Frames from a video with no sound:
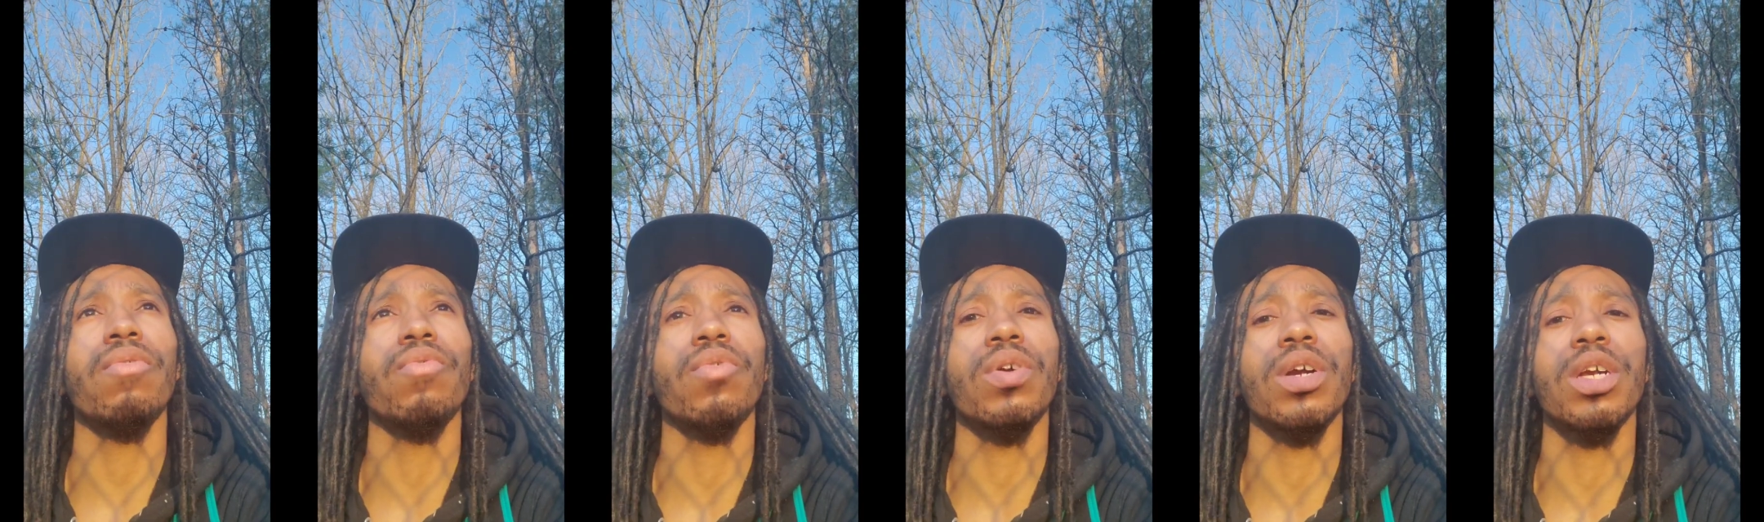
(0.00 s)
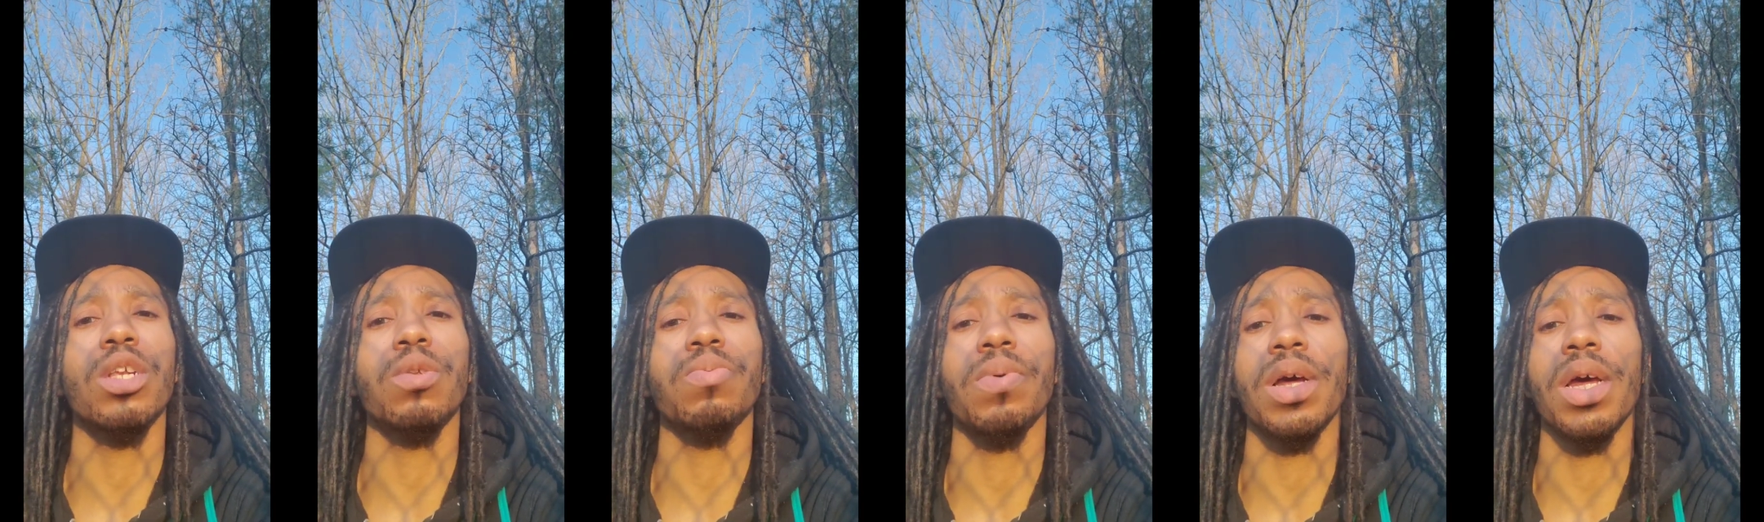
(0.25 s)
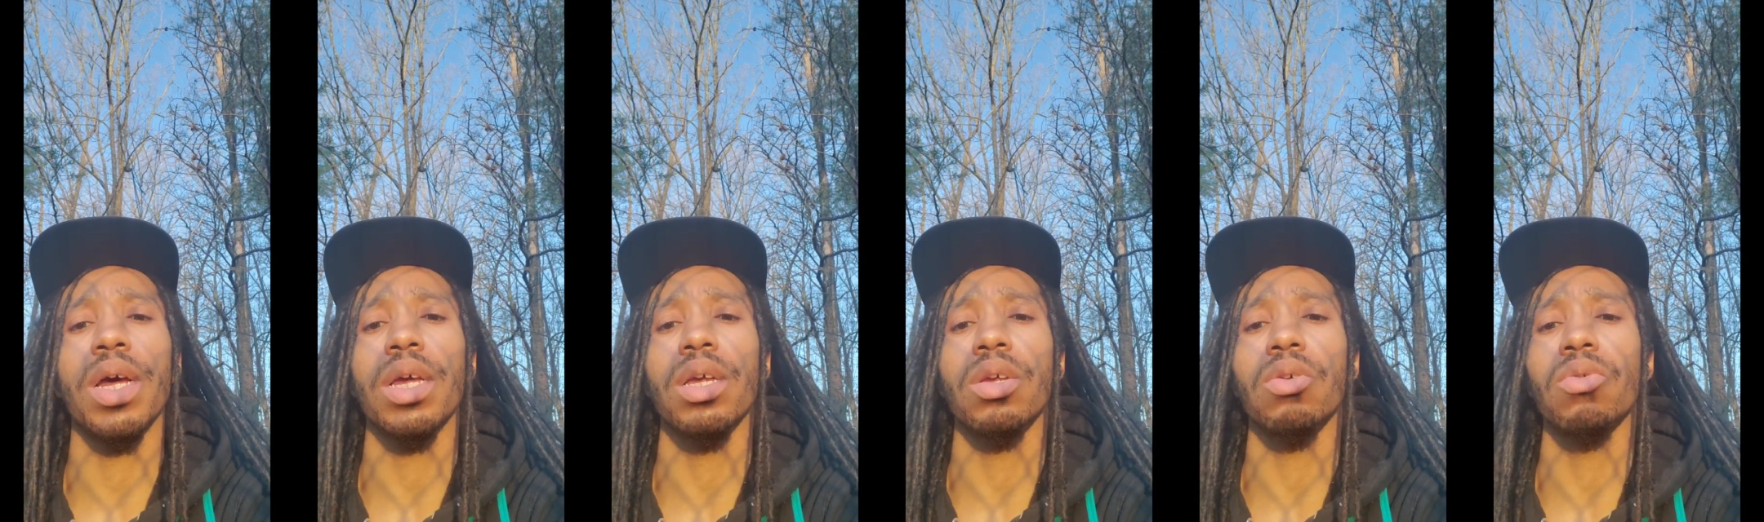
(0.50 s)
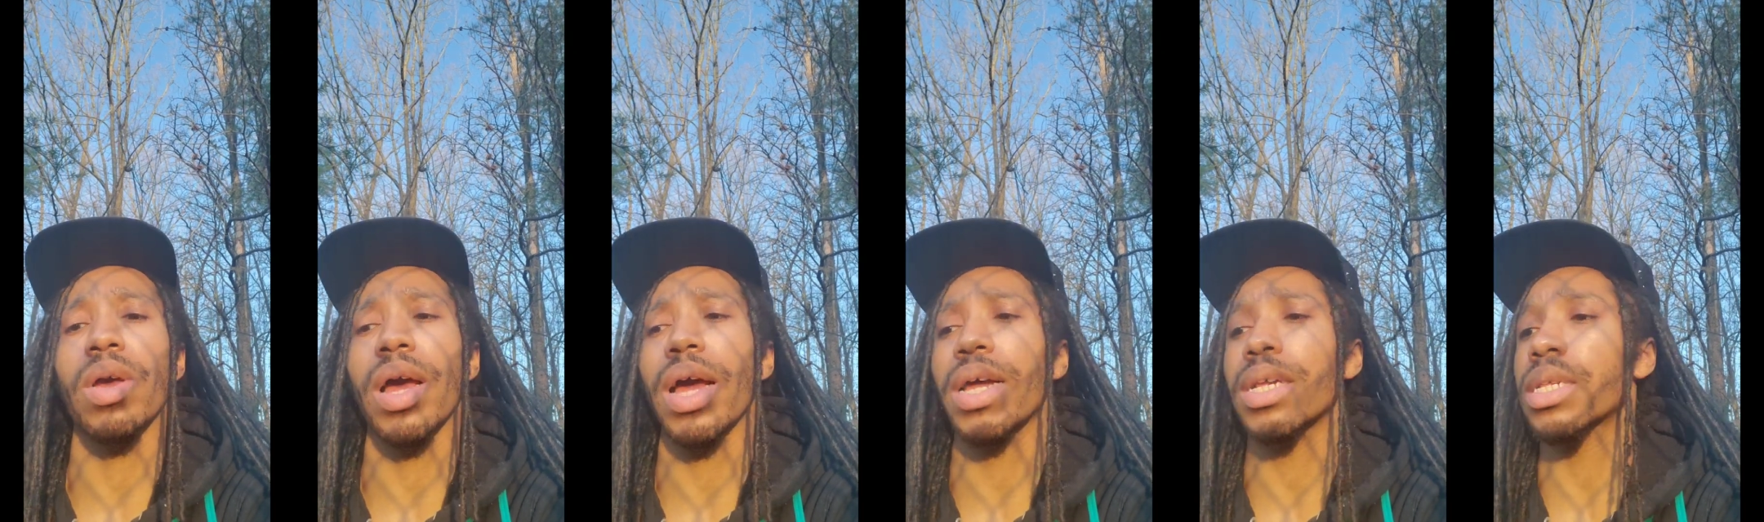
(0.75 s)
risk, but hey, you
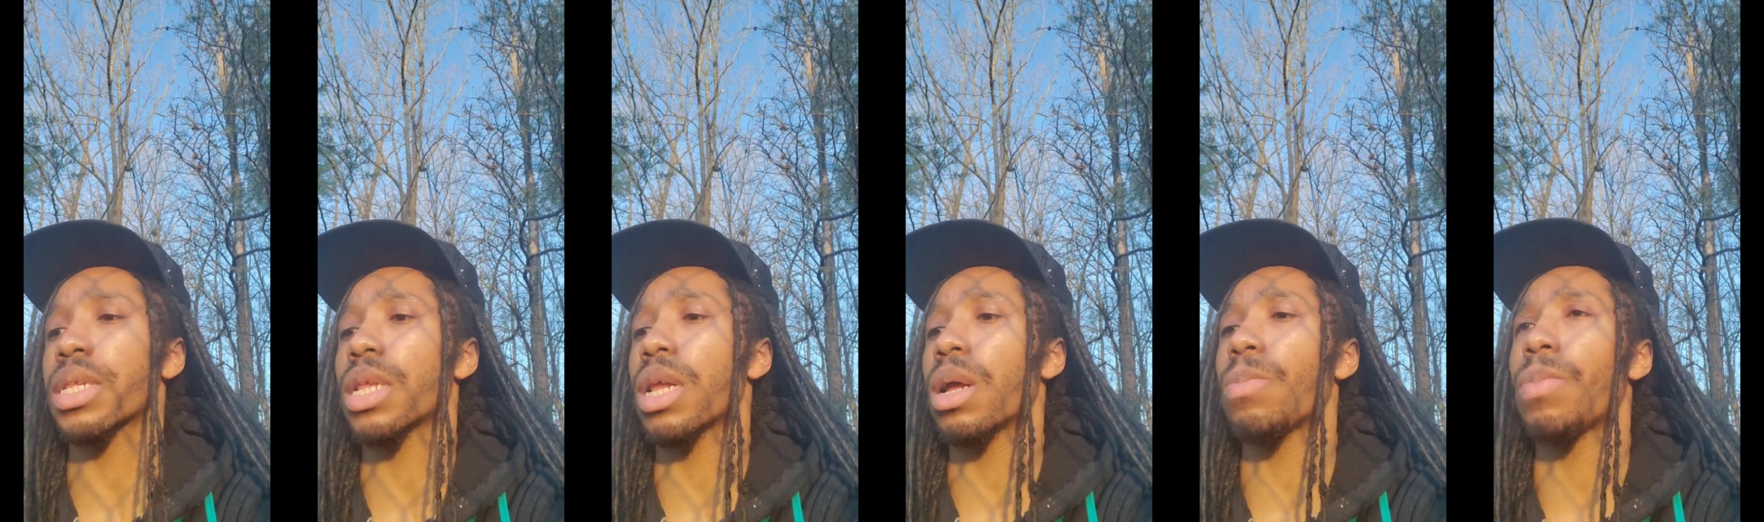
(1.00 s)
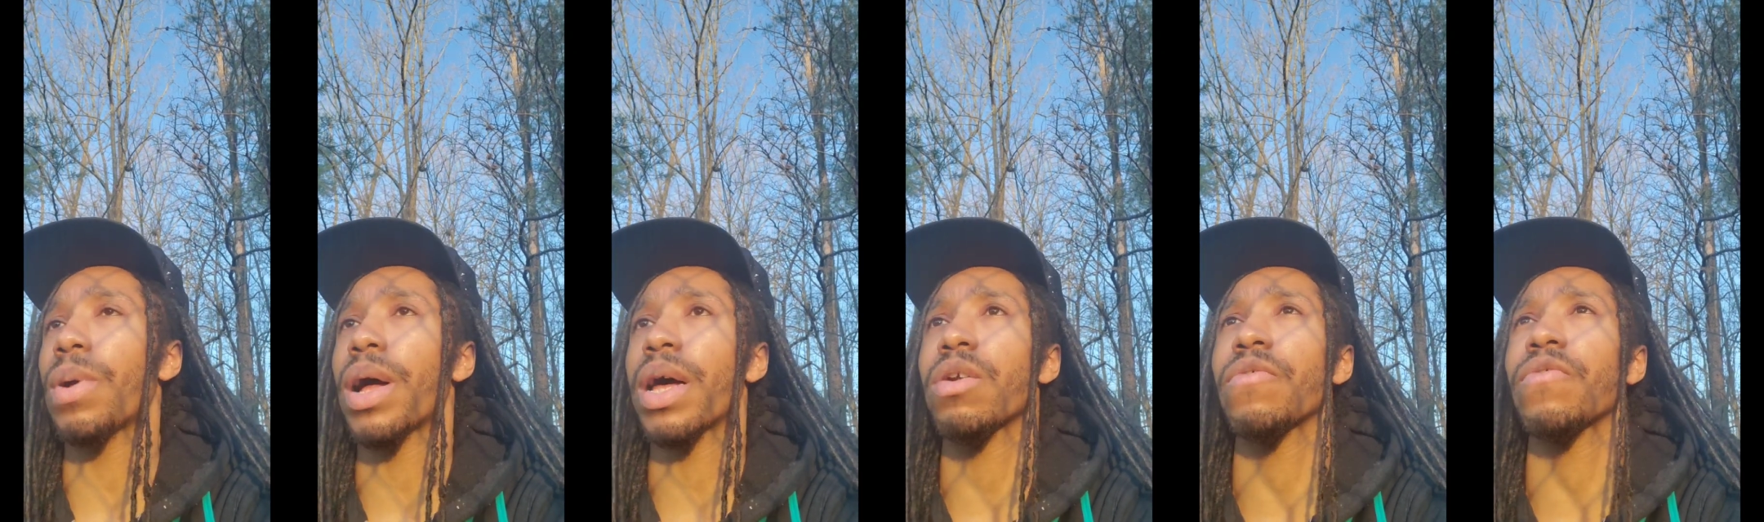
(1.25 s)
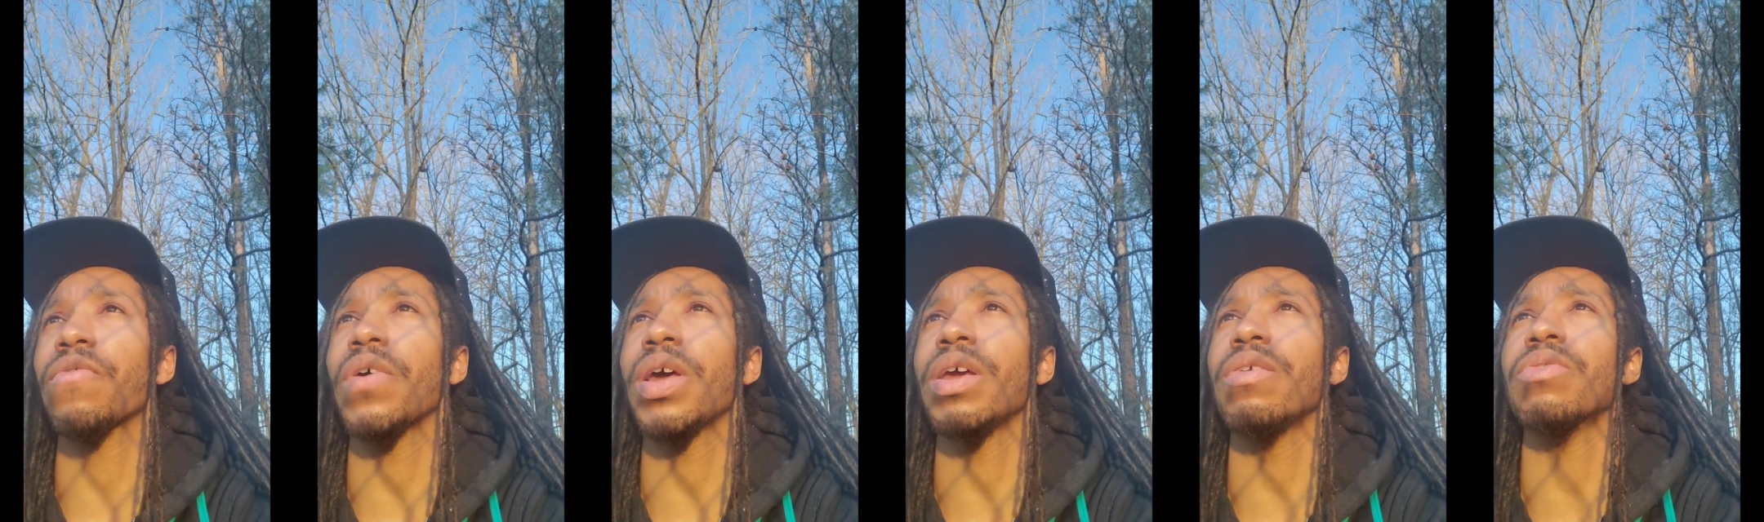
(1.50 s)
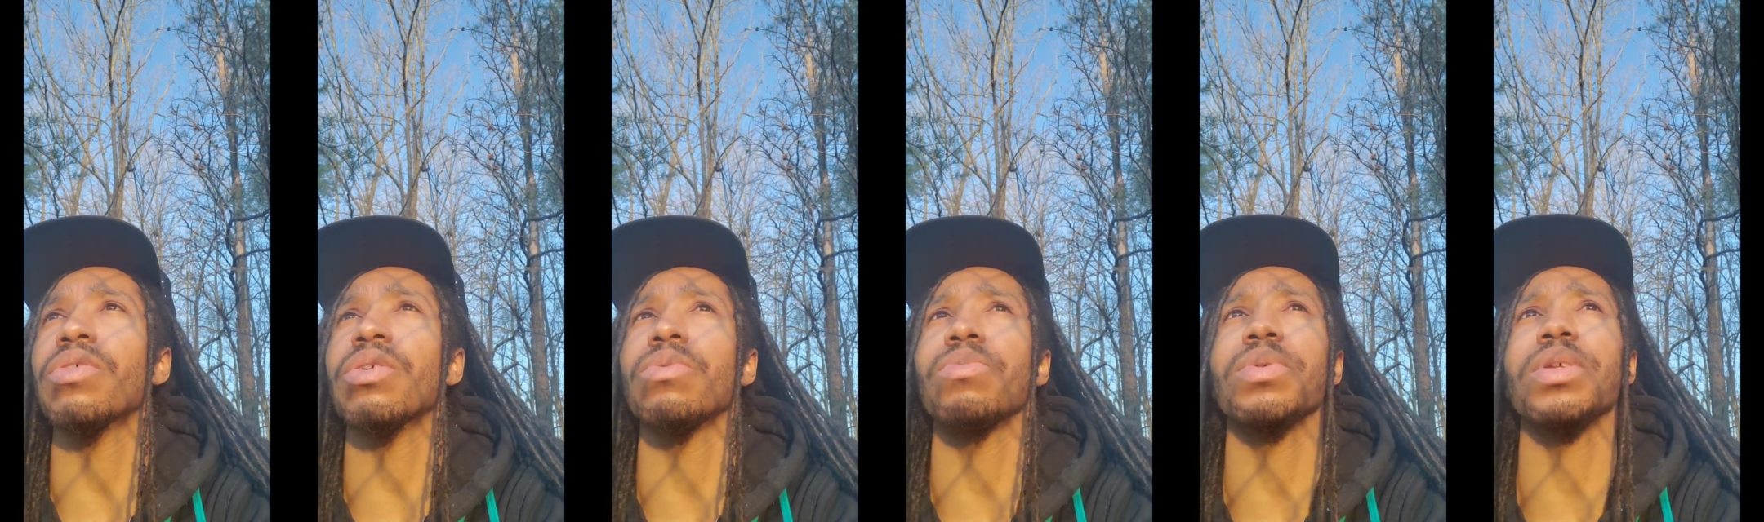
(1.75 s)
gotta step out on faith
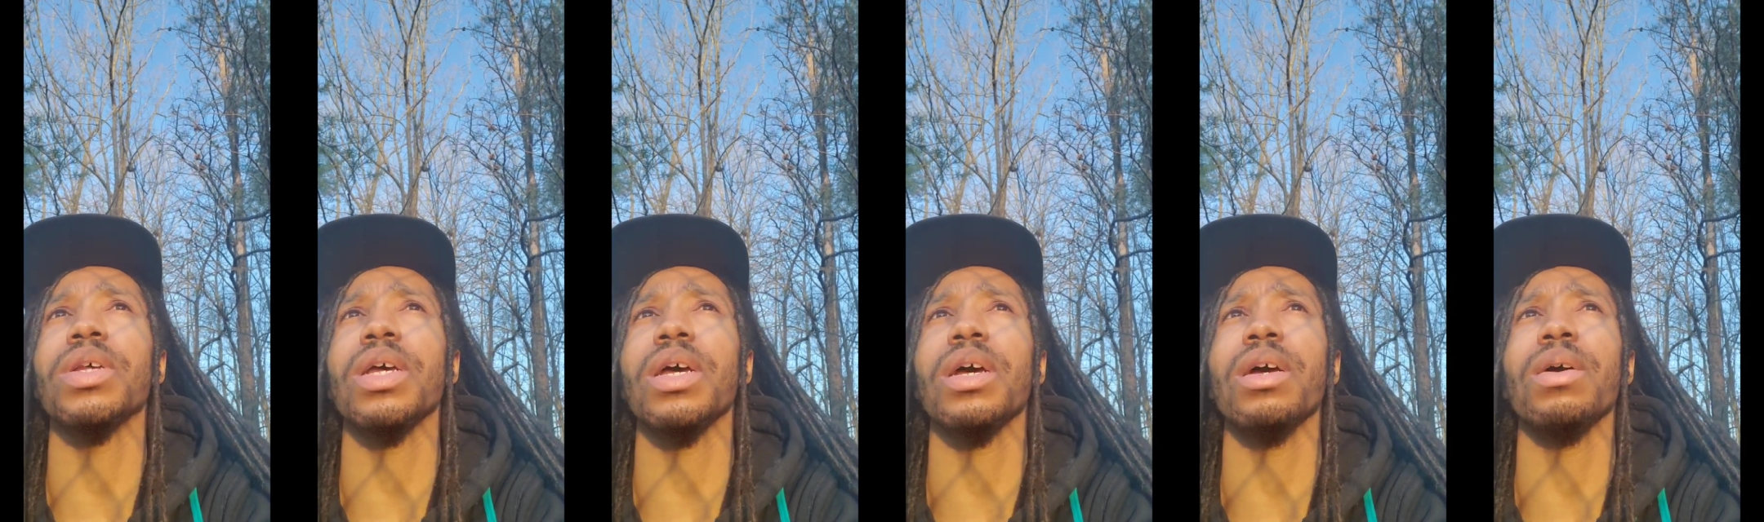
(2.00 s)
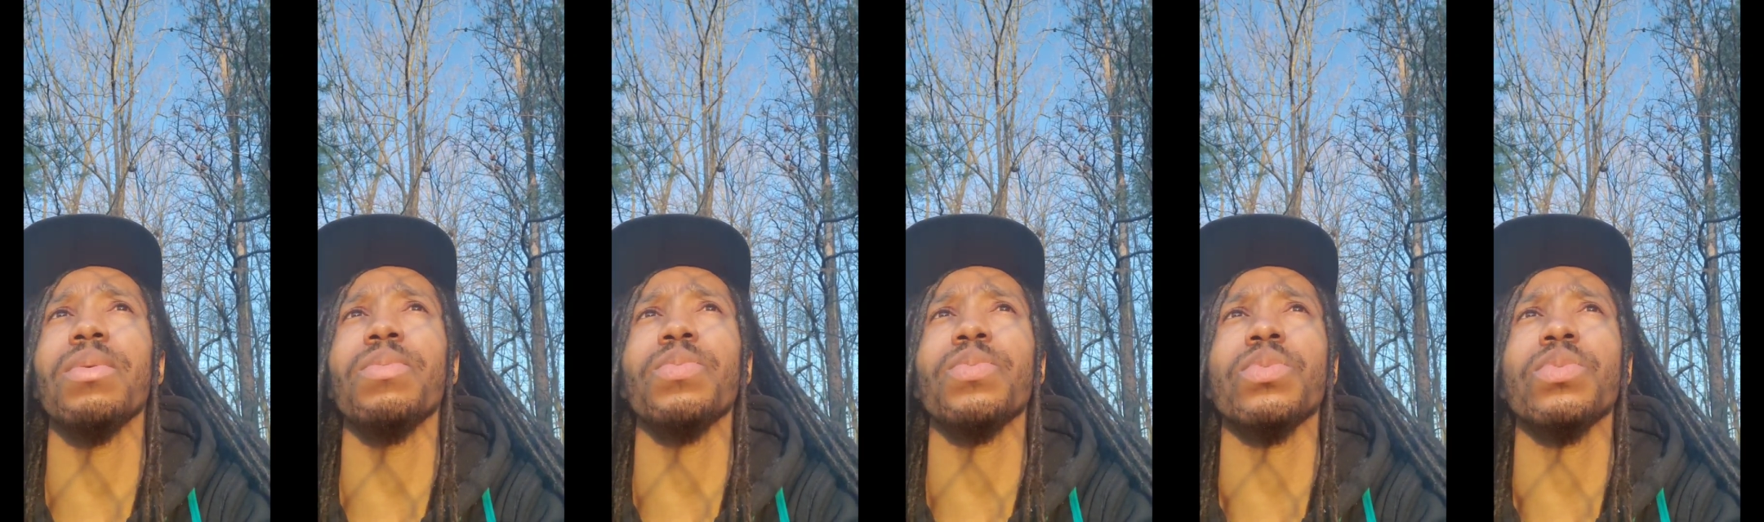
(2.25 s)
sometimes.